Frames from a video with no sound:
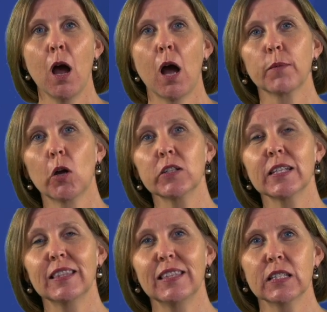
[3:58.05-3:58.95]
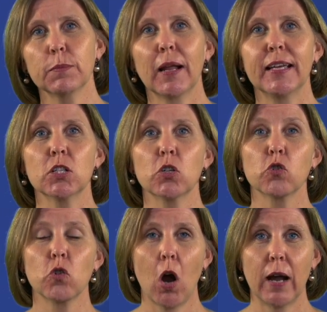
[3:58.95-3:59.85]
I'm going to this place to
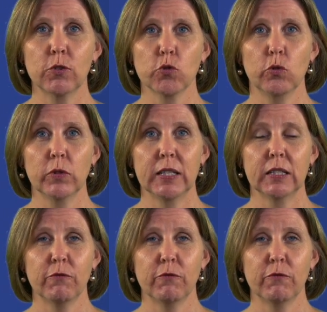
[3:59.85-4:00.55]
try and draw this